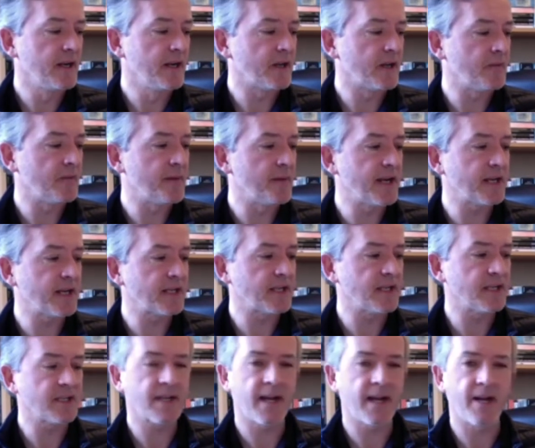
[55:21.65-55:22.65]
that makes
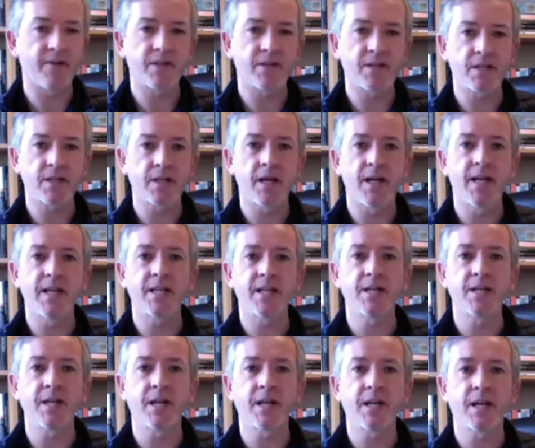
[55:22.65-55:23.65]
it sound
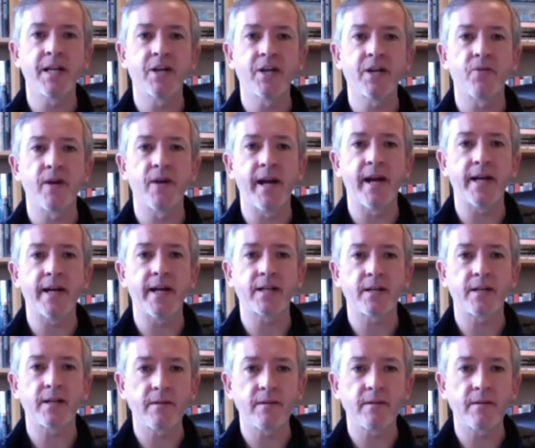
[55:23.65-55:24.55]
stylistically correct